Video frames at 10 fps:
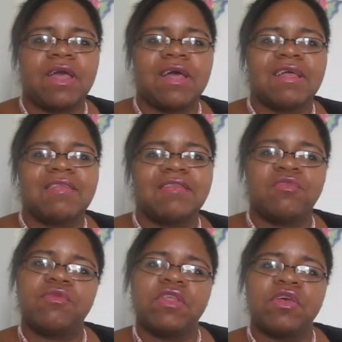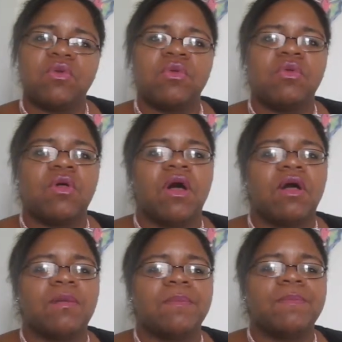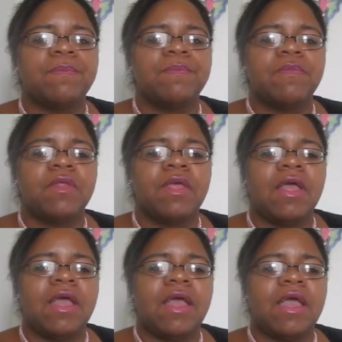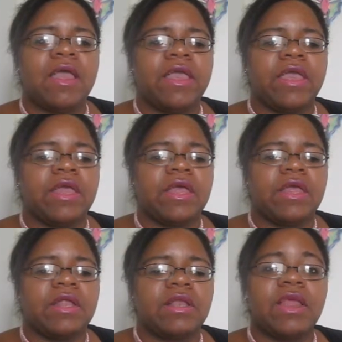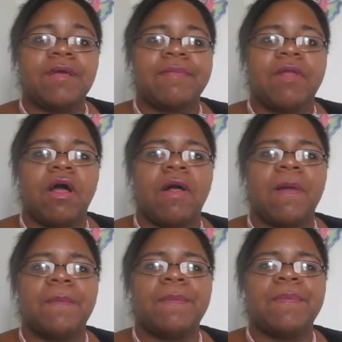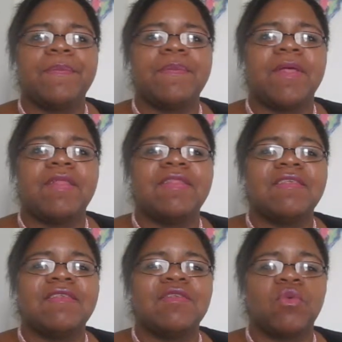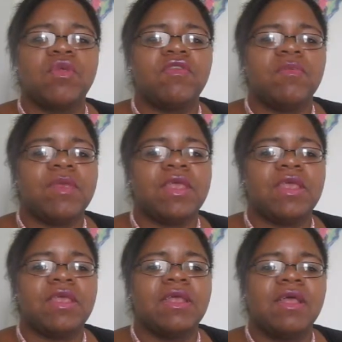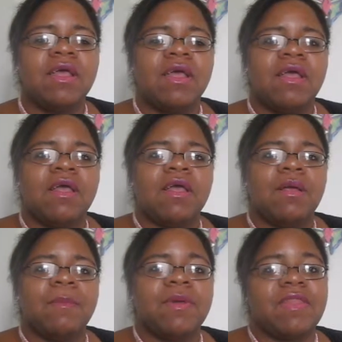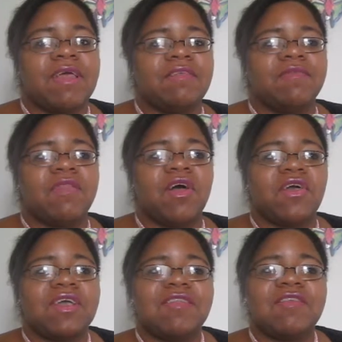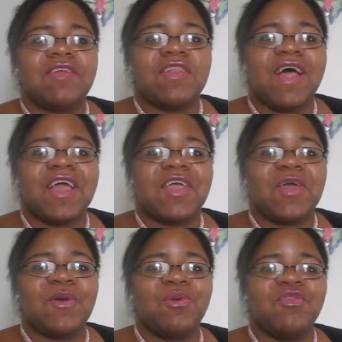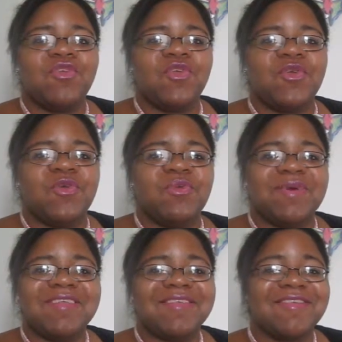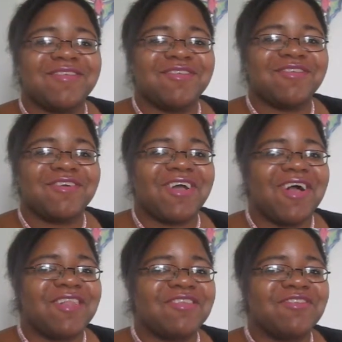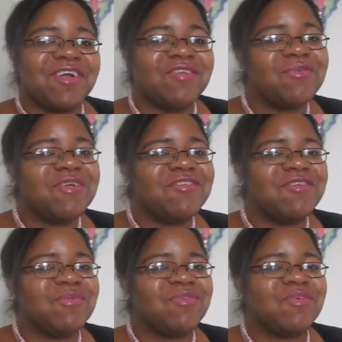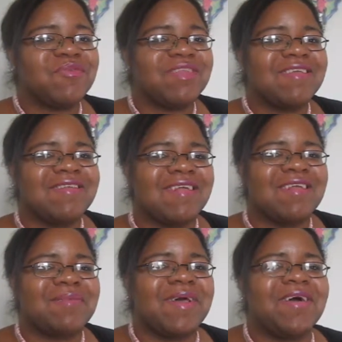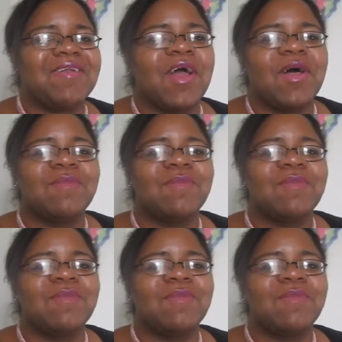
Because it's really cool. And yeah, this is going to be my last vlog until I go to my sister's college graduation, which I'm really excited about.